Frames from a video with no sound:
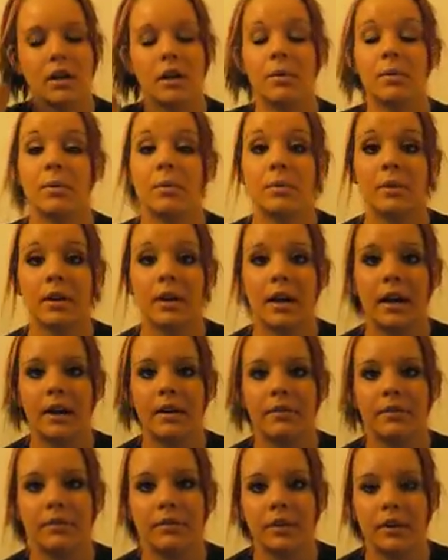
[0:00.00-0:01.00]
and we wouldn't
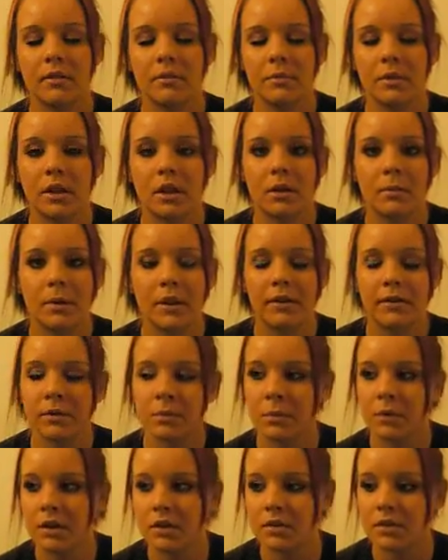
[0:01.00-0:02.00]
have enough money to pay
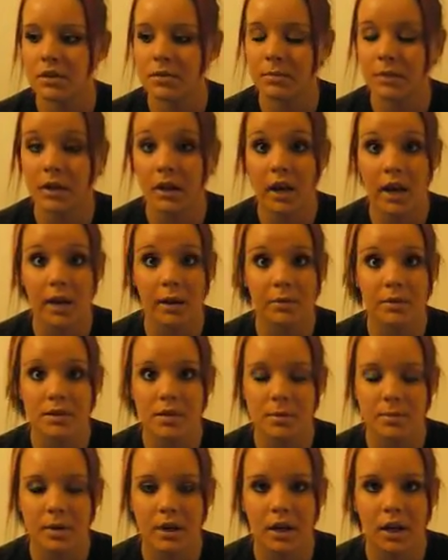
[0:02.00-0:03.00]
for bills. I'm like, hey,
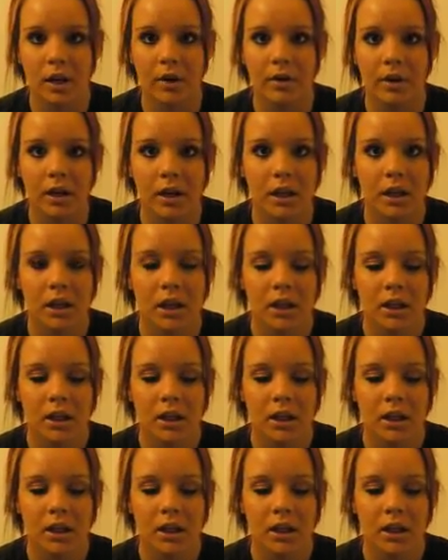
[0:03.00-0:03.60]
where's the money going?